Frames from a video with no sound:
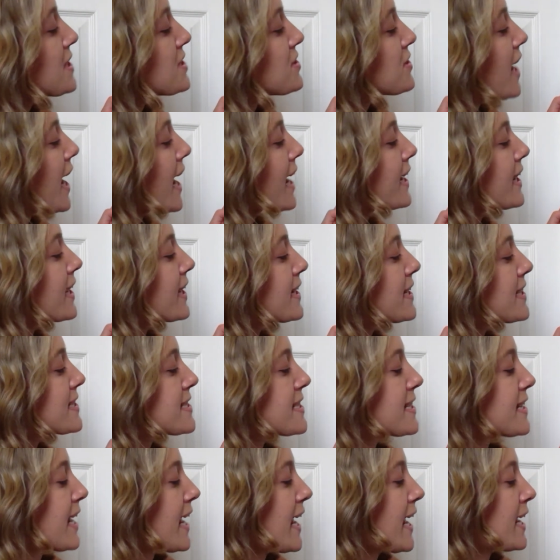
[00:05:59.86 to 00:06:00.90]
dragon
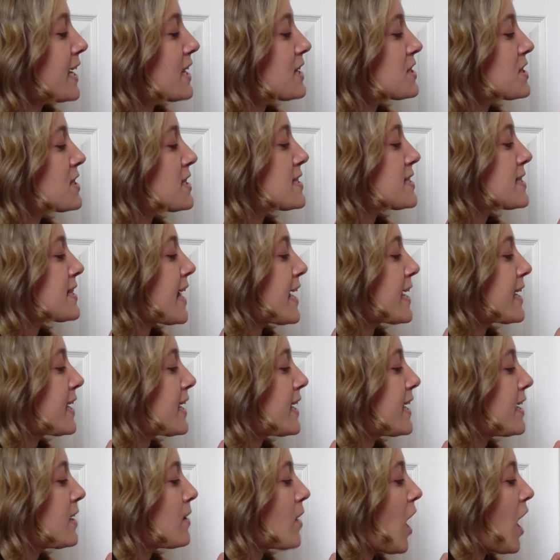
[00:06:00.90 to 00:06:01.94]
isn't anxious like
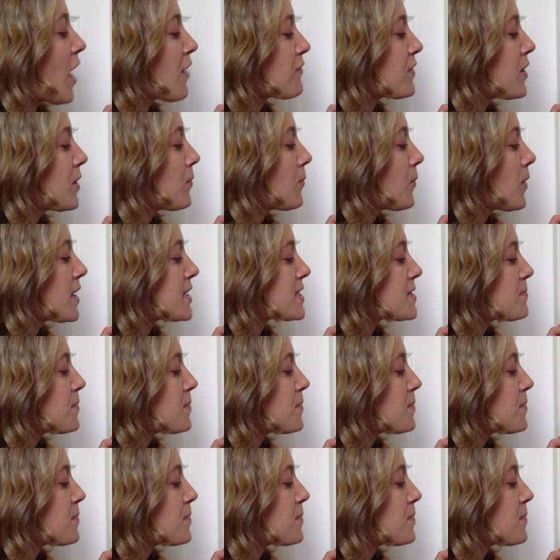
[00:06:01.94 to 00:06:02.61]
he often was